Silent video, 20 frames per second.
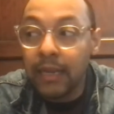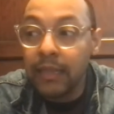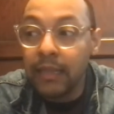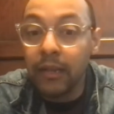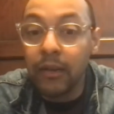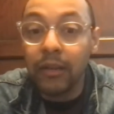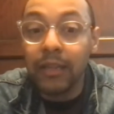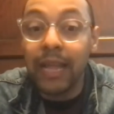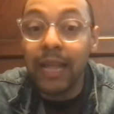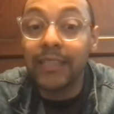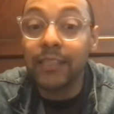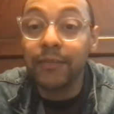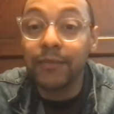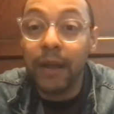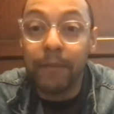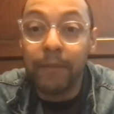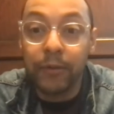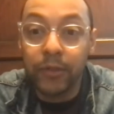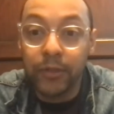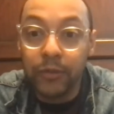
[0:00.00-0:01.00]
there are lots of
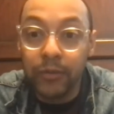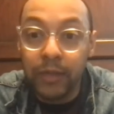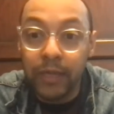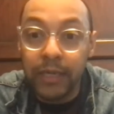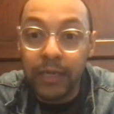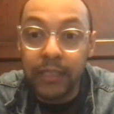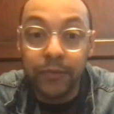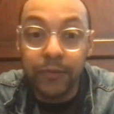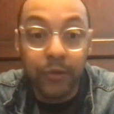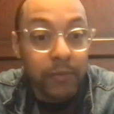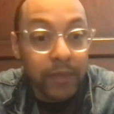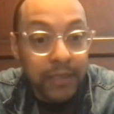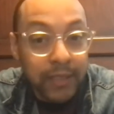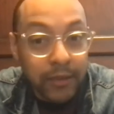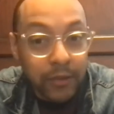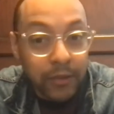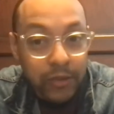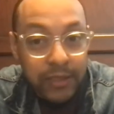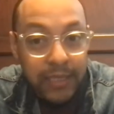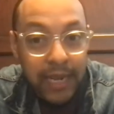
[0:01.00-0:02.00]
opportunities for
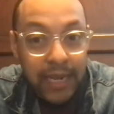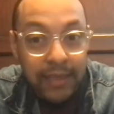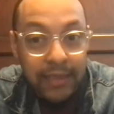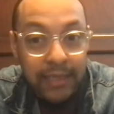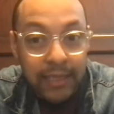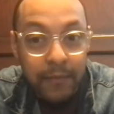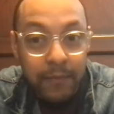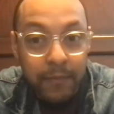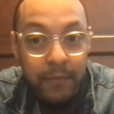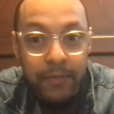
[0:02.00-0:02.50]
misunderstanding,